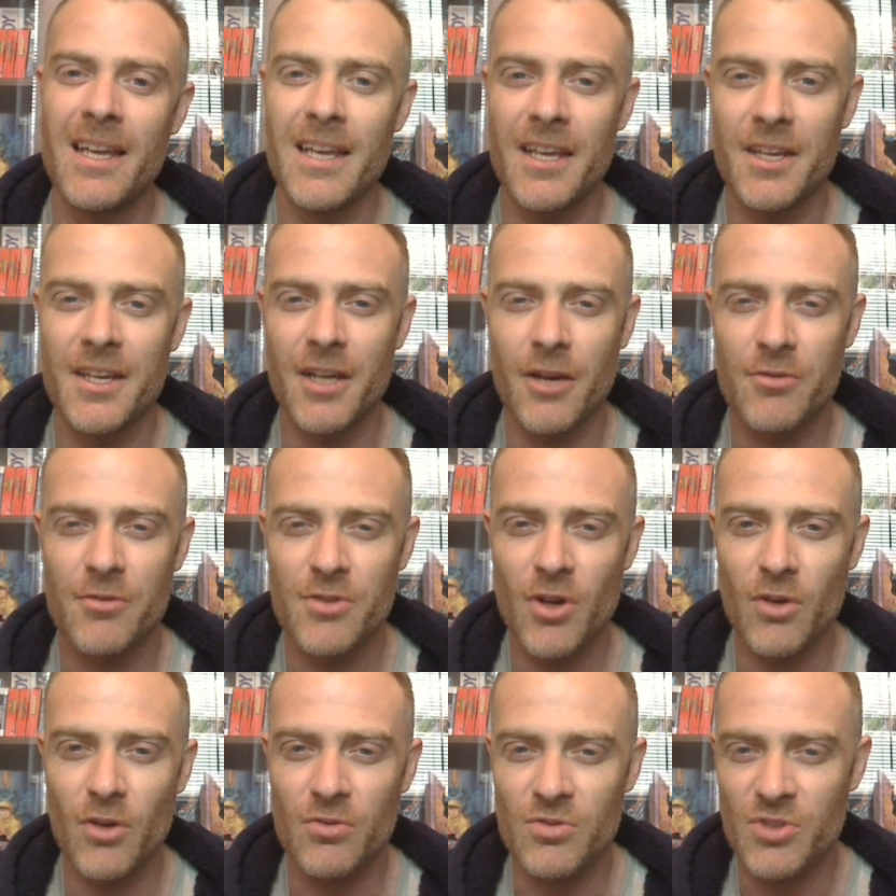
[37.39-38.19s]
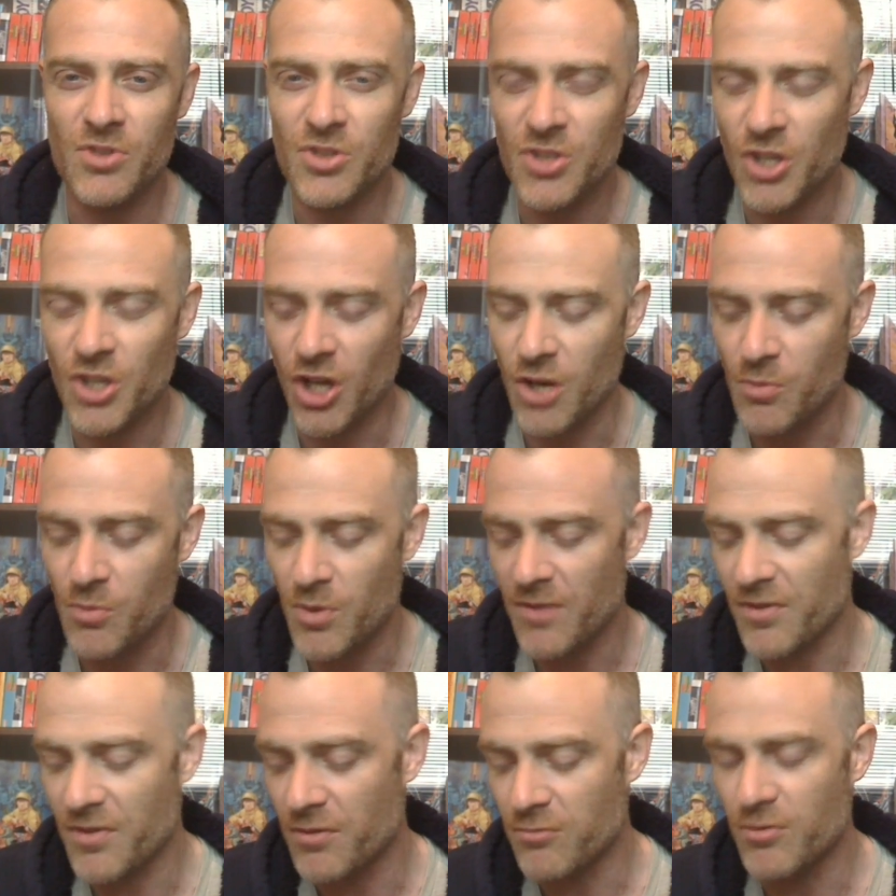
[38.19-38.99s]
you know, not just going
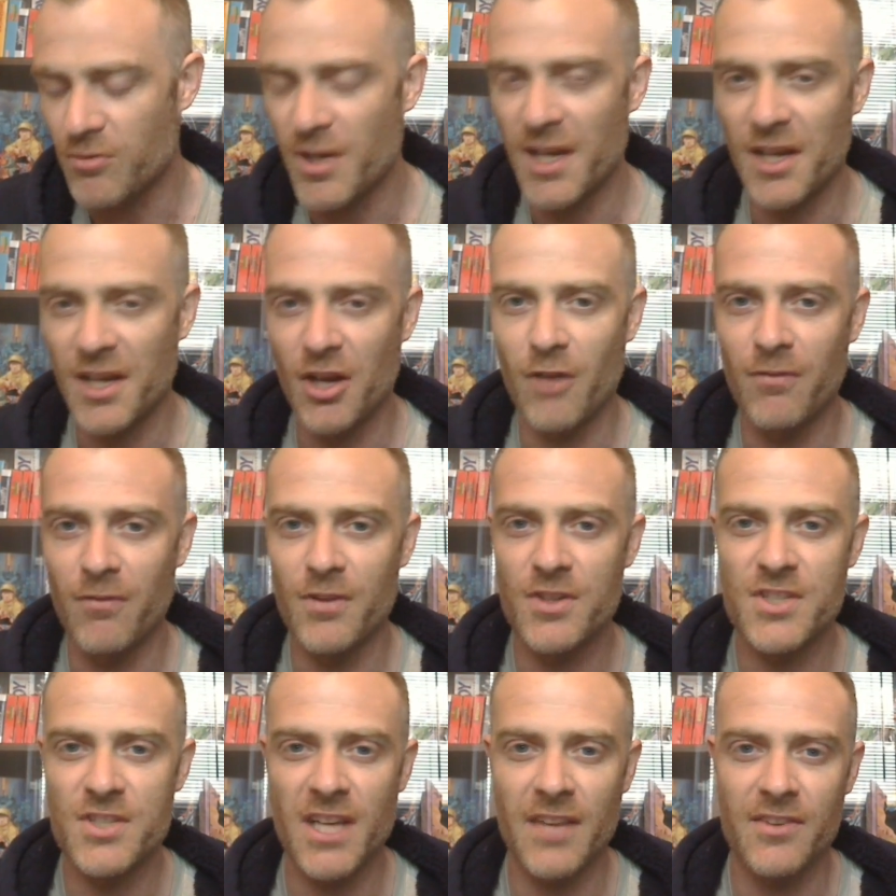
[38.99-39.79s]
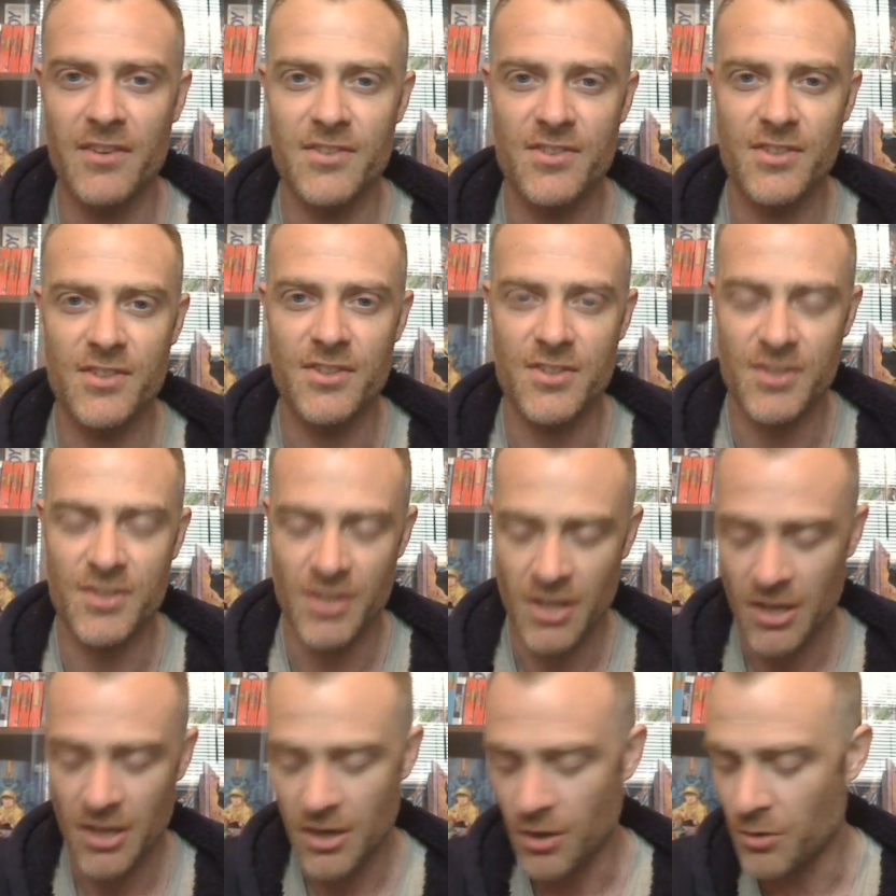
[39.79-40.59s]
with the really obvious answers,
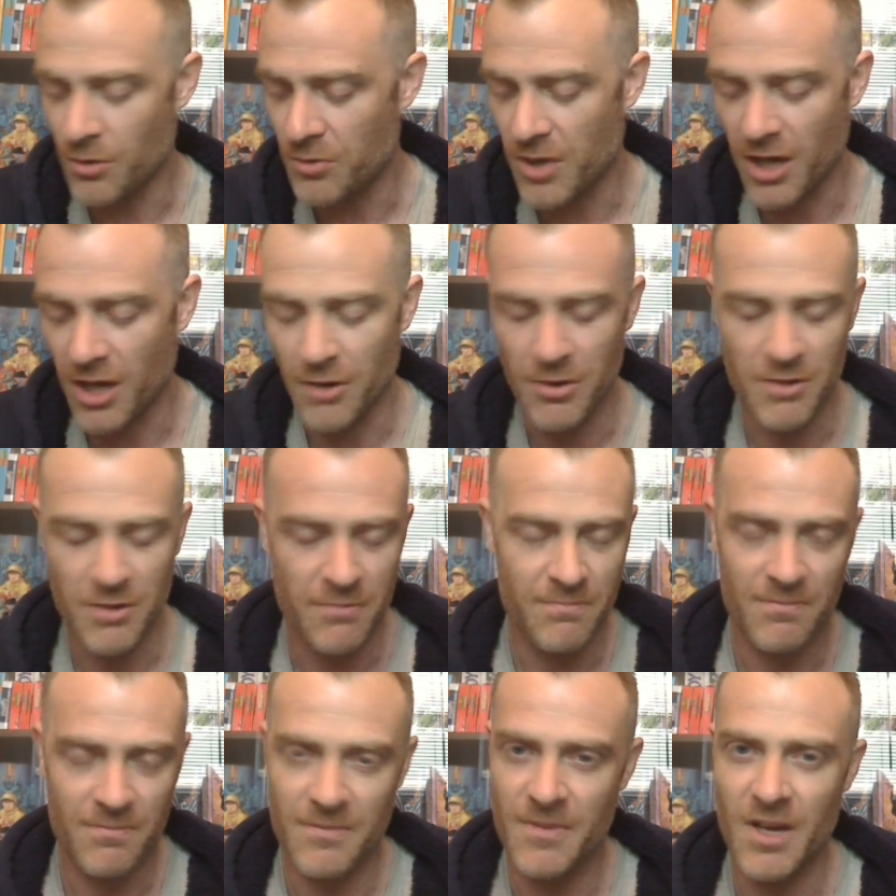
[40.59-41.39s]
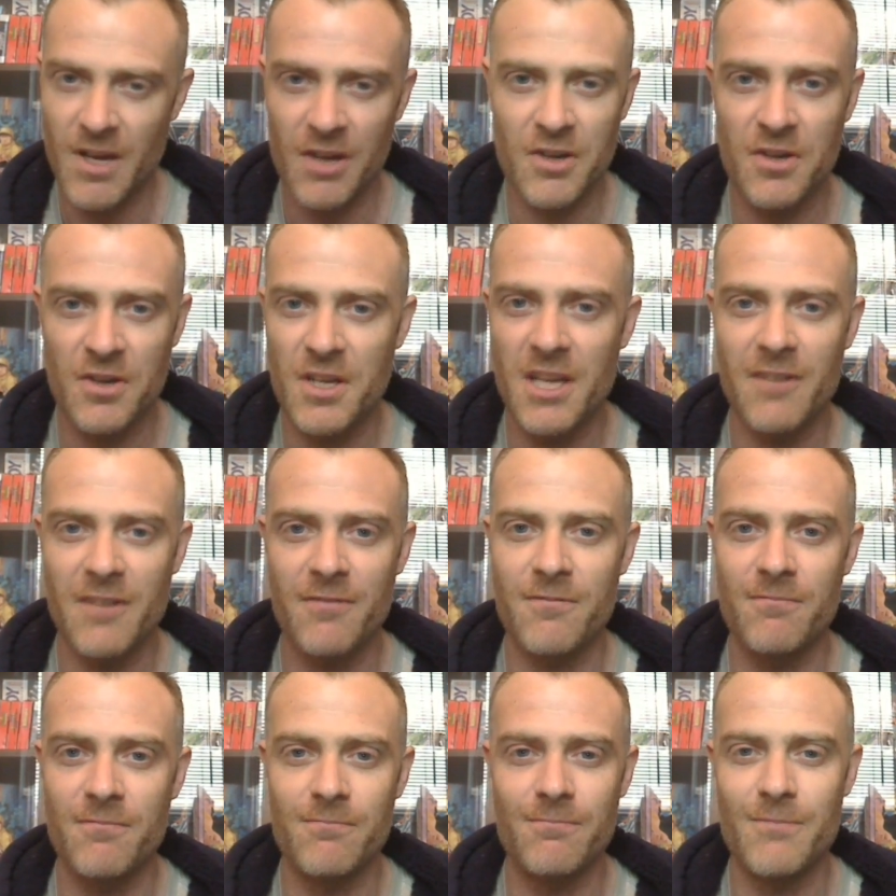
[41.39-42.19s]
although I could
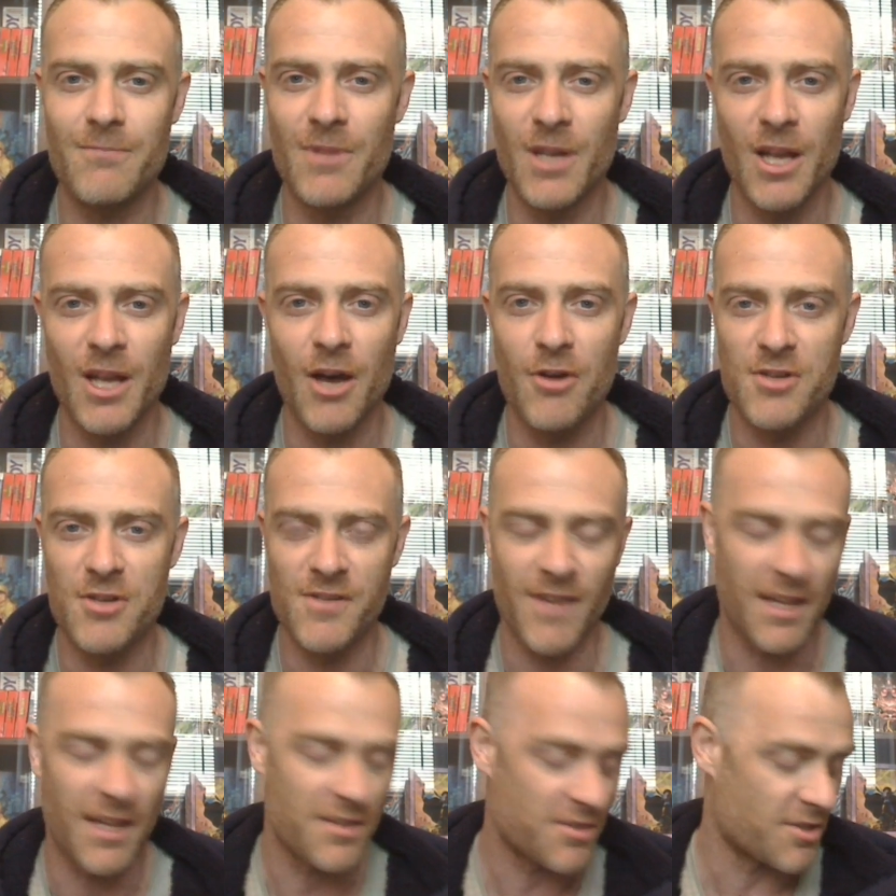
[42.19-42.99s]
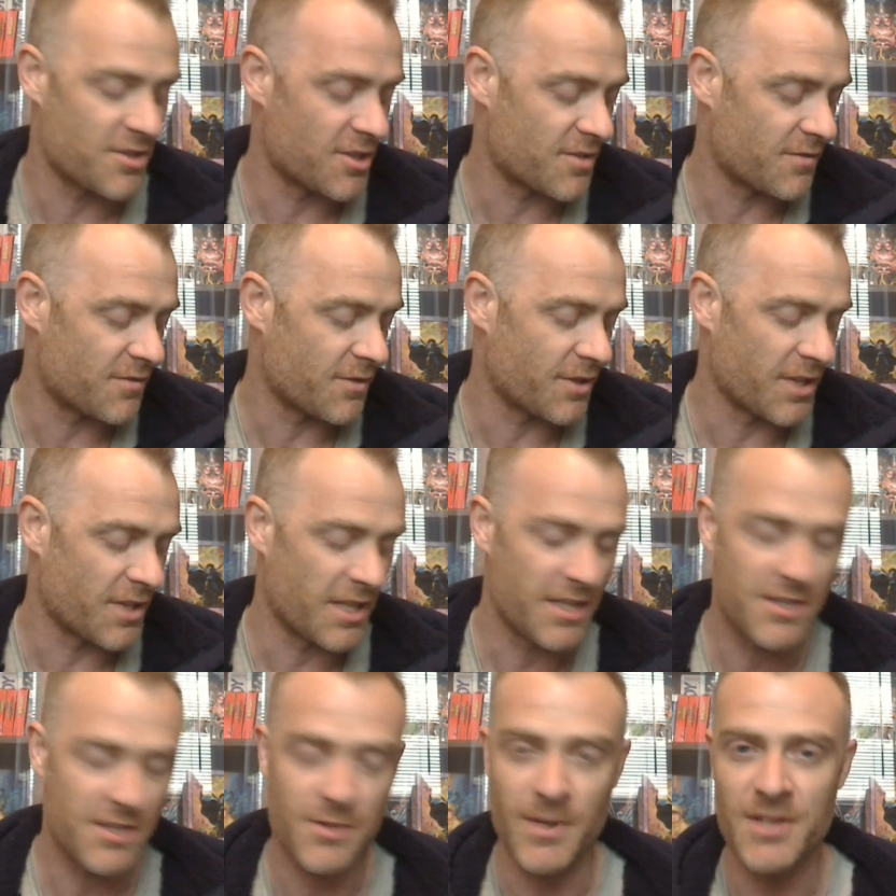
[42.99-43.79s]
give loads of answers for
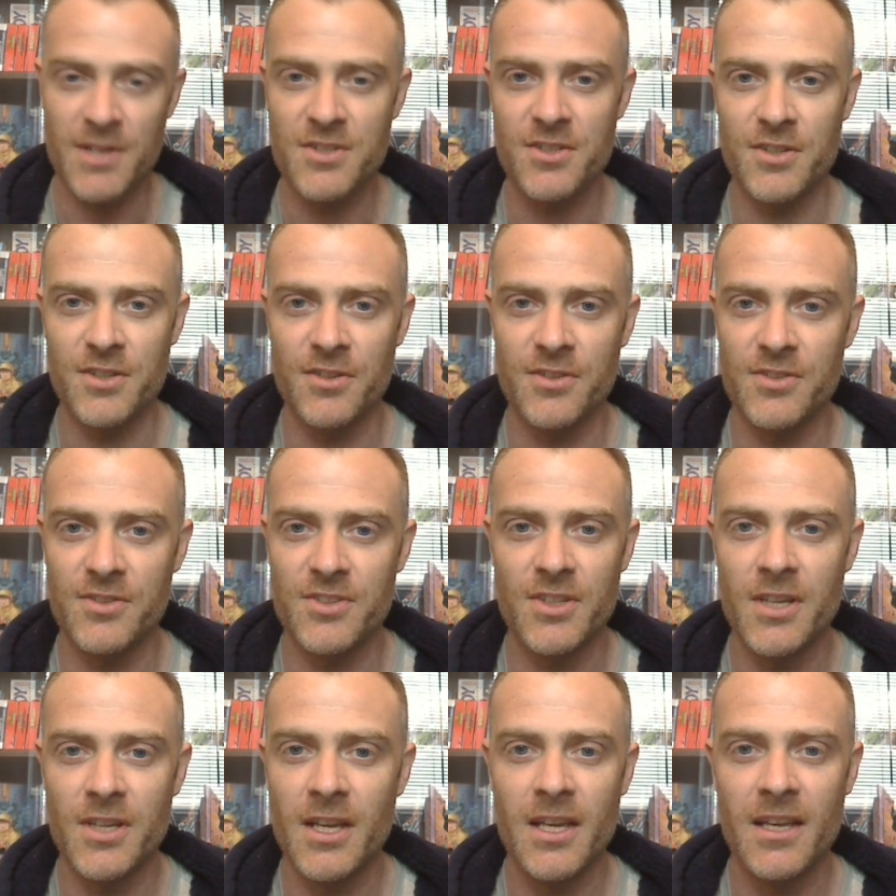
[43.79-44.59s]
these questions,